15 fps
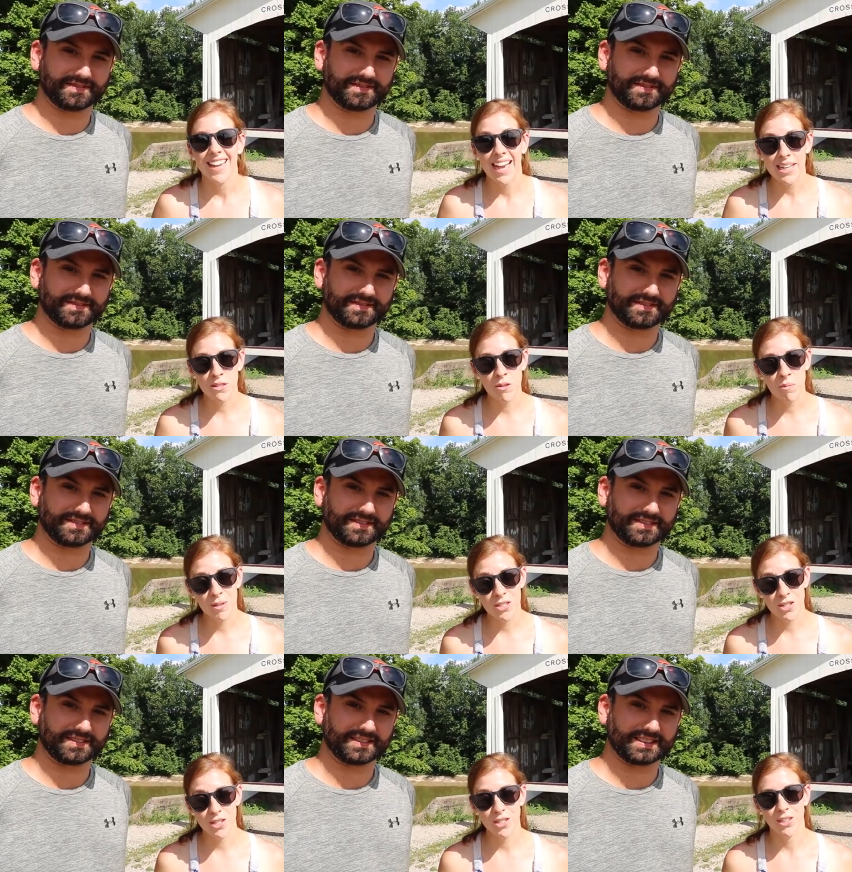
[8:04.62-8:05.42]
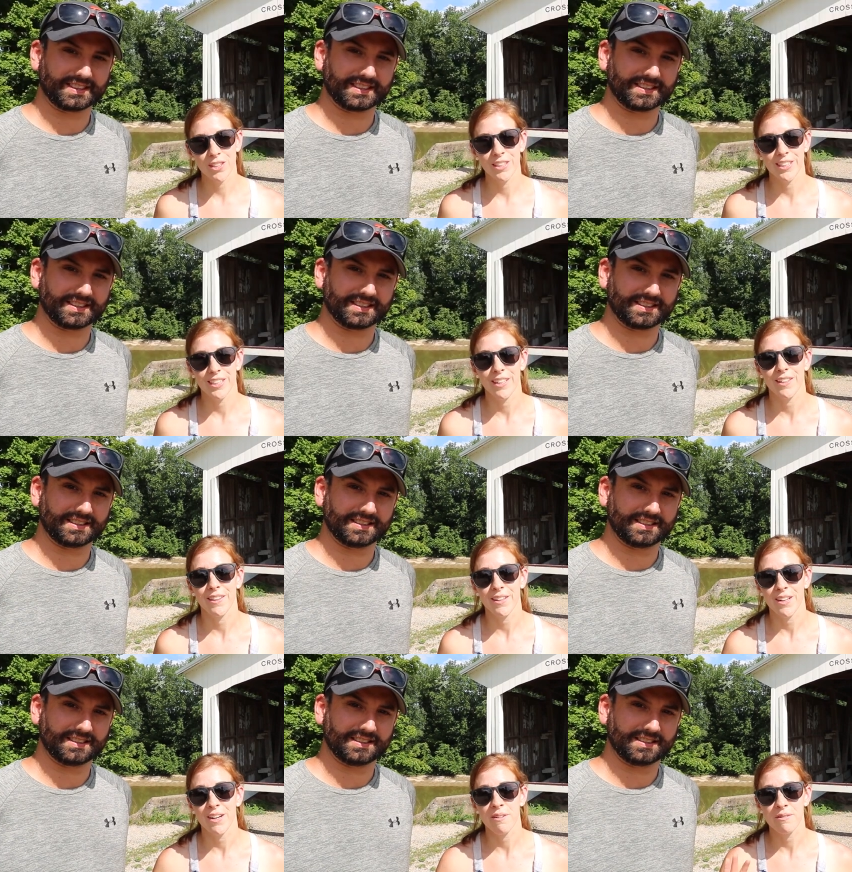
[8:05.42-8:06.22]
Speaker 1: As you mentioned earlier,
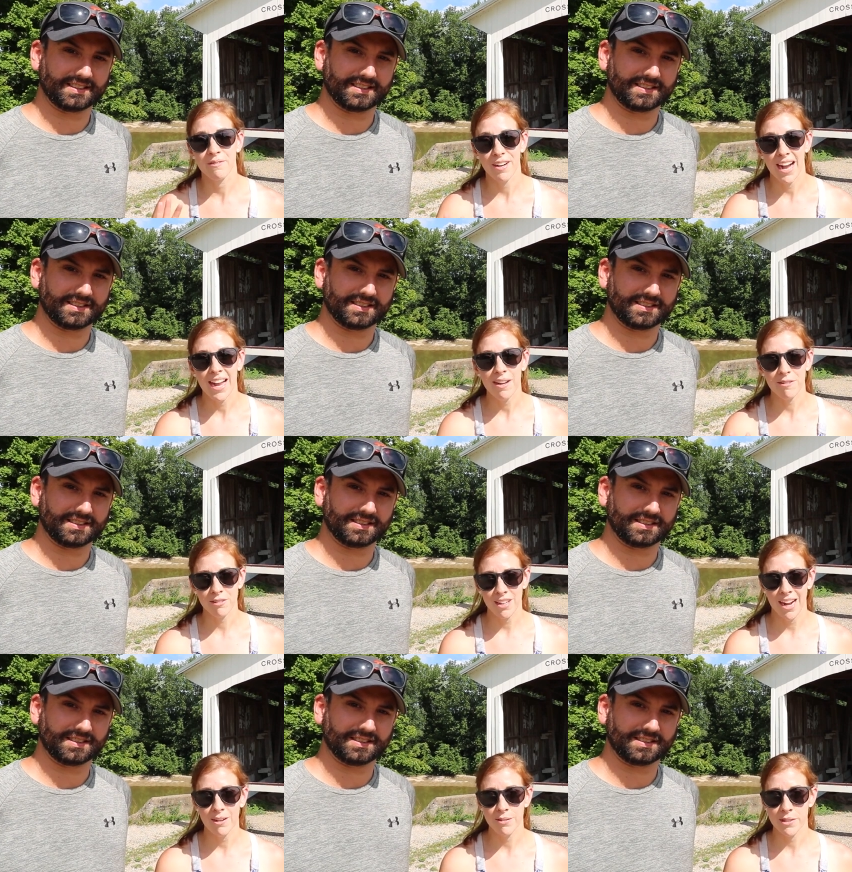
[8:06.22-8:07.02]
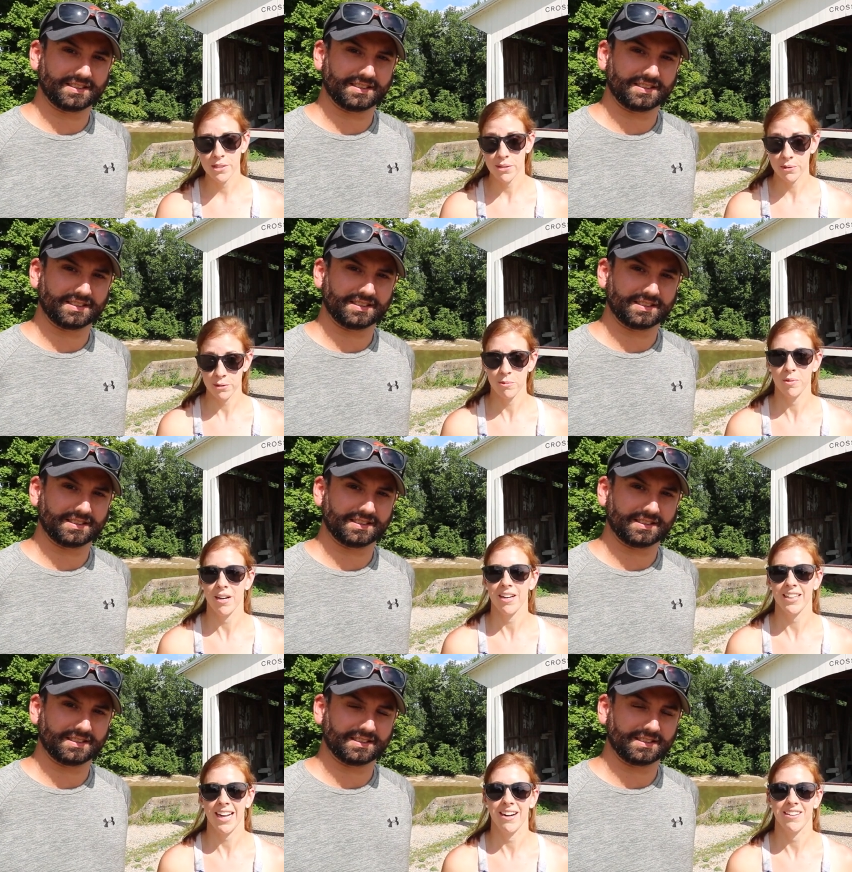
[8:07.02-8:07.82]
there are five routes through
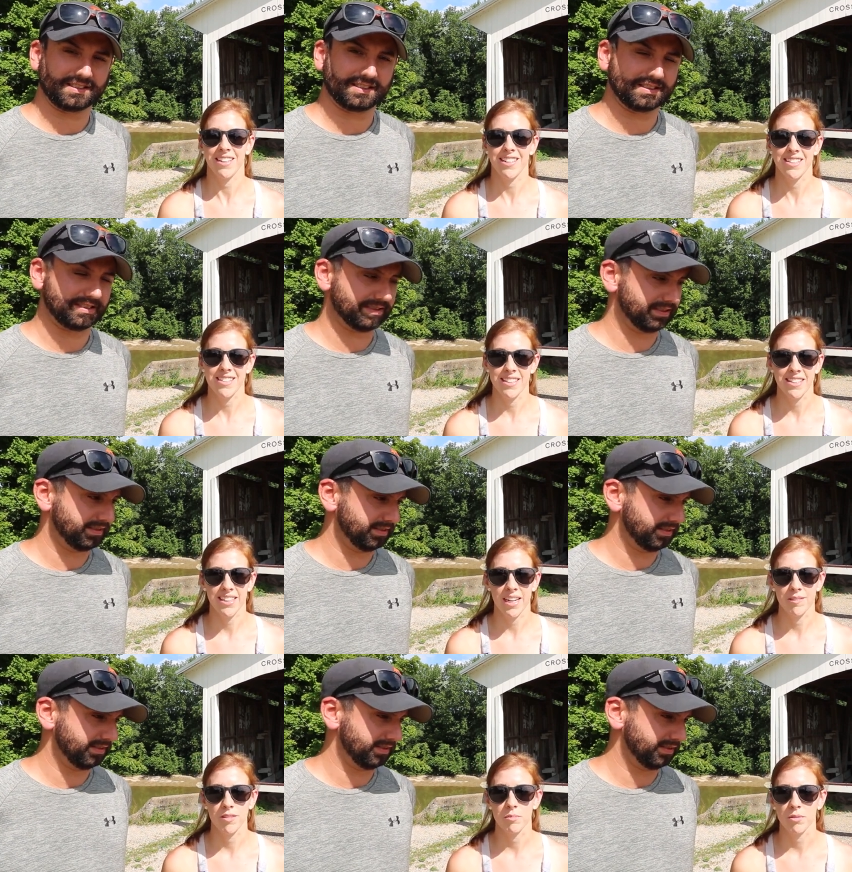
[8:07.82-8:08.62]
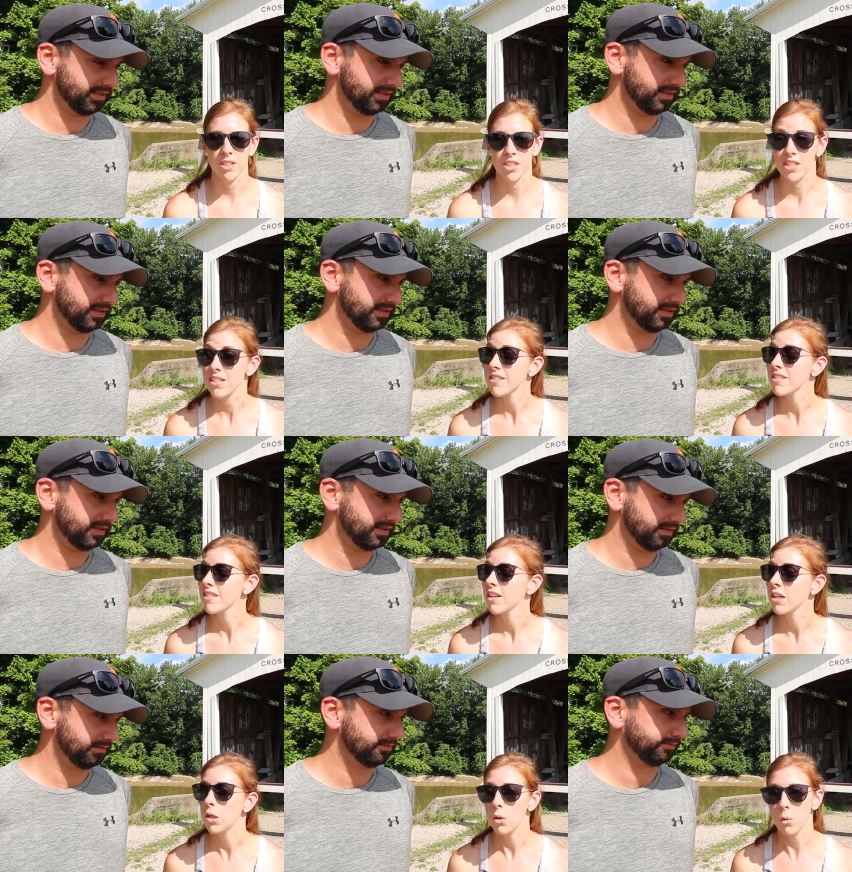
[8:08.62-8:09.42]
Parke County to see the covered
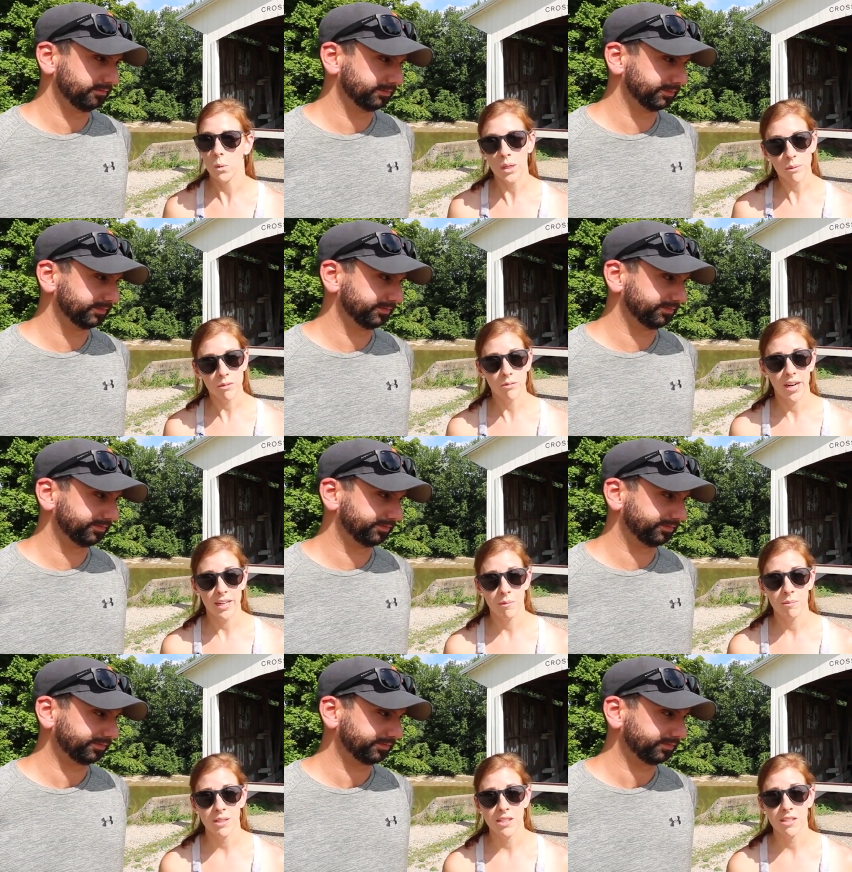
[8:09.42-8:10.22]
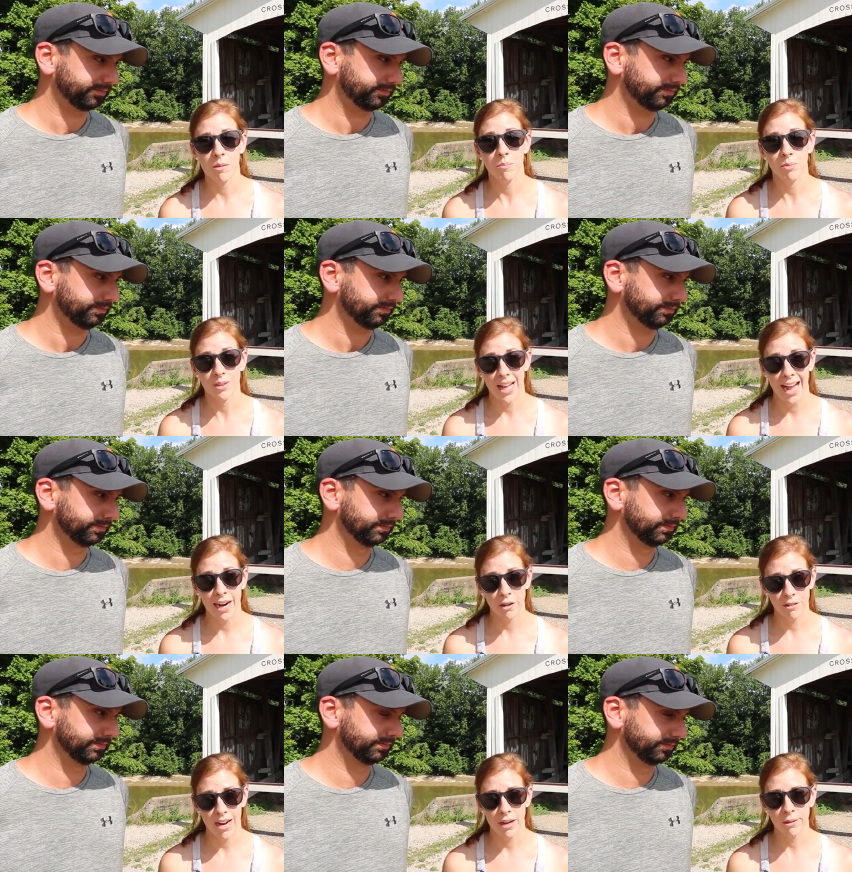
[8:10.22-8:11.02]
bridges. We would recommend the
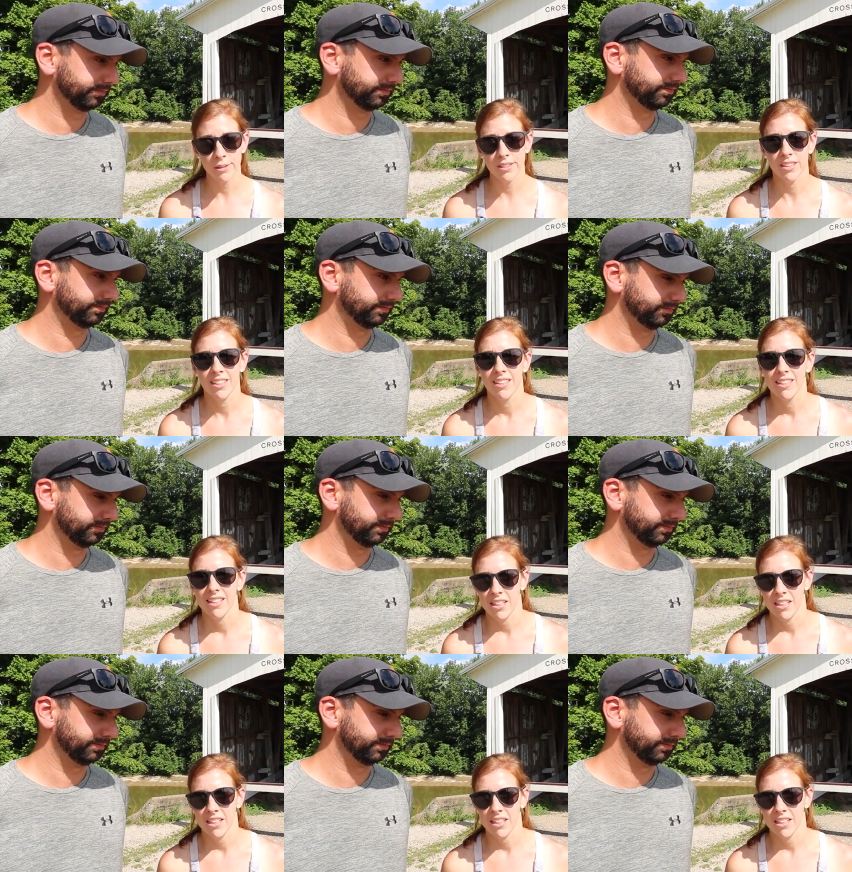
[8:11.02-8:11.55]
black route.